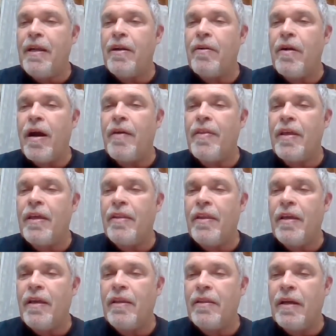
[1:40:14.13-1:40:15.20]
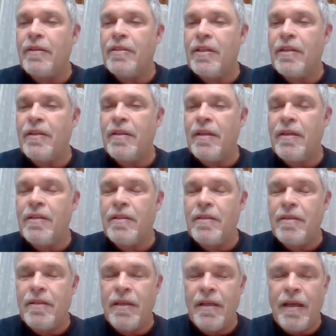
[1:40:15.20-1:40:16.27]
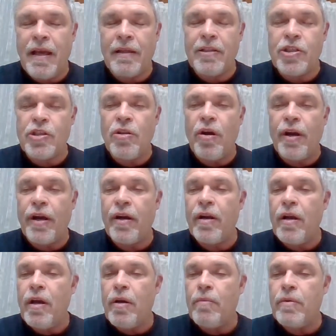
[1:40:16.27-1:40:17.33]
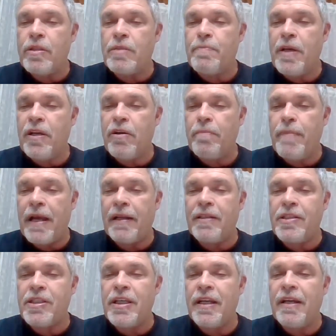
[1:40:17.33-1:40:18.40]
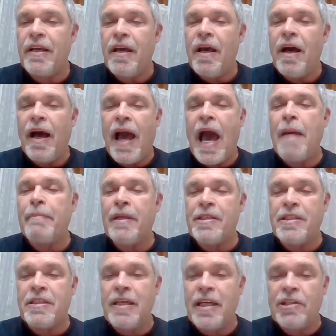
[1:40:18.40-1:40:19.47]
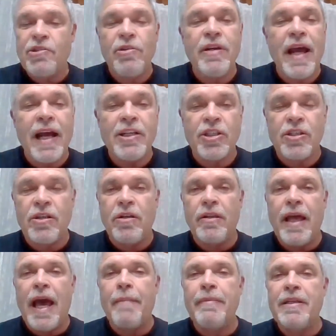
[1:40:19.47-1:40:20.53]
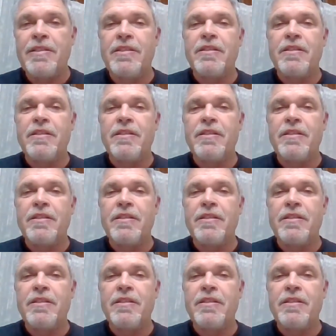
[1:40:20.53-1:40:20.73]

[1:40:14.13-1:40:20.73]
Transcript: Peter, the English lawyer was Peter Benenson. Amnesty International.